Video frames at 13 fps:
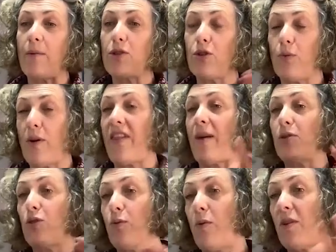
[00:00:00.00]
we don't want that, we
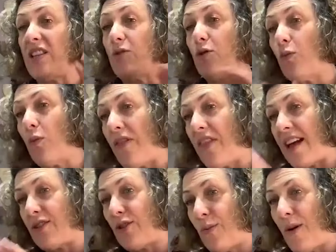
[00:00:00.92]
don't want that, don't want that,
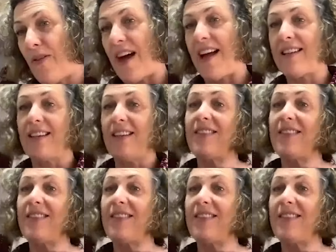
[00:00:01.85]
don't want that.